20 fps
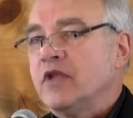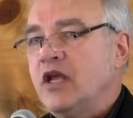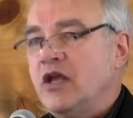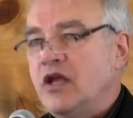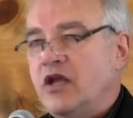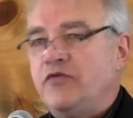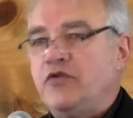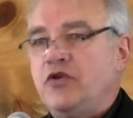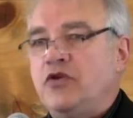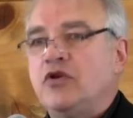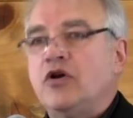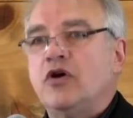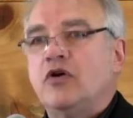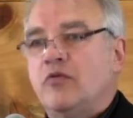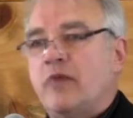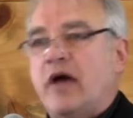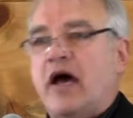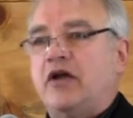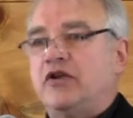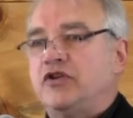If you
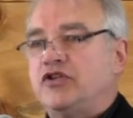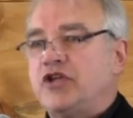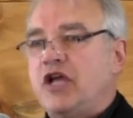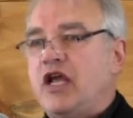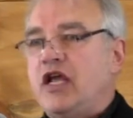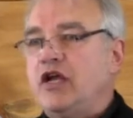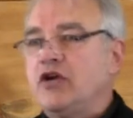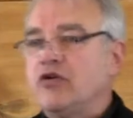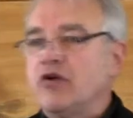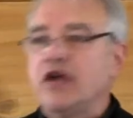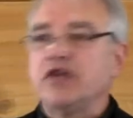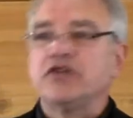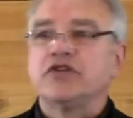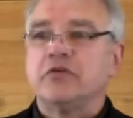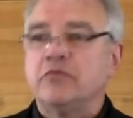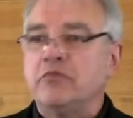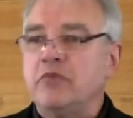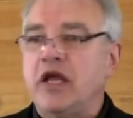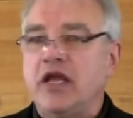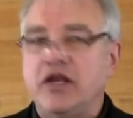know about J.
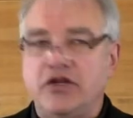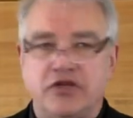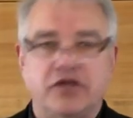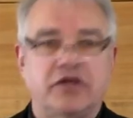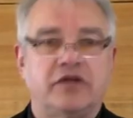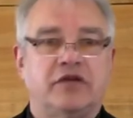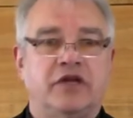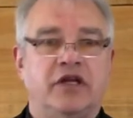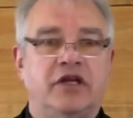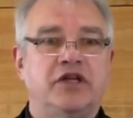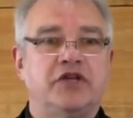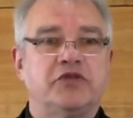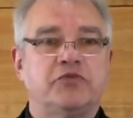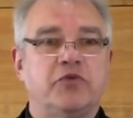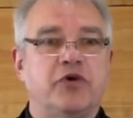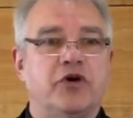Gresham Machen and his